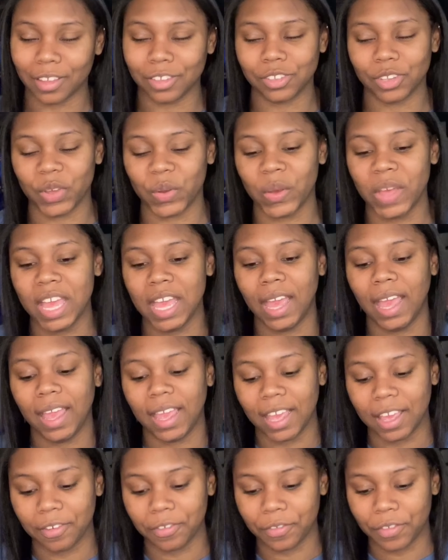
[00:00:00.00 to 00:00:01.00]
So
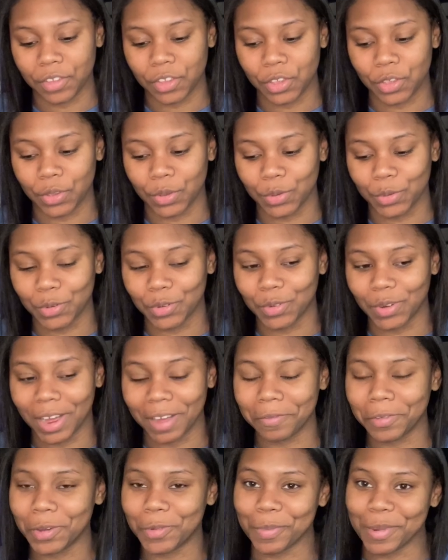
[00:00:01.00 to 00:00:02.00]
if you have
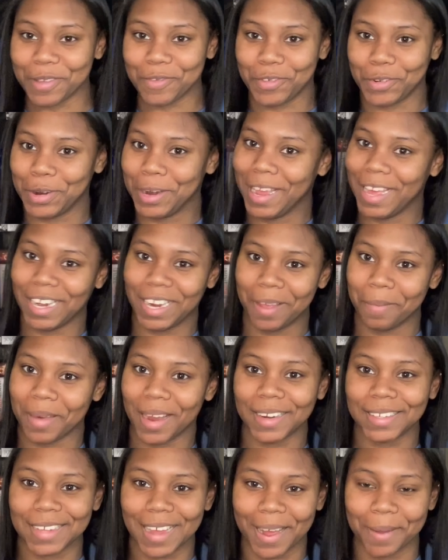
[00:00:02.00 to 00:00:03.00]
known me for any amount
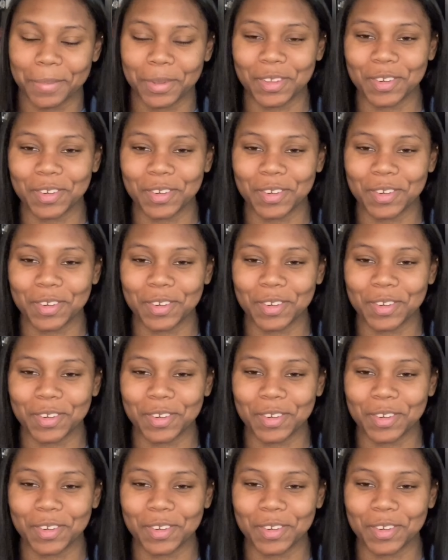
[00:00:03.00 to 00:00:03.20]
of time,